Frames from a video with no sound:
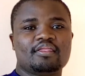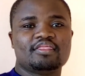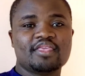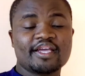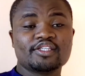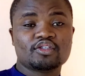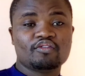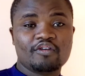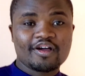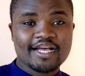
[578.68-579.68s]
Thanks to
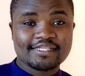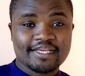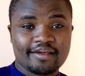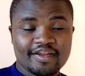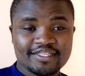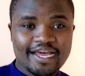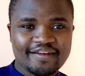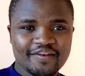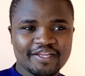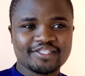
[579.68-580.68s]
Focus
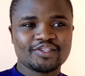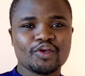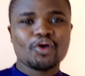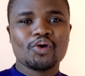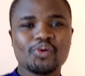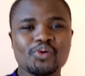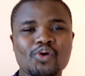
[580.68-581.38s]
Secretariat, who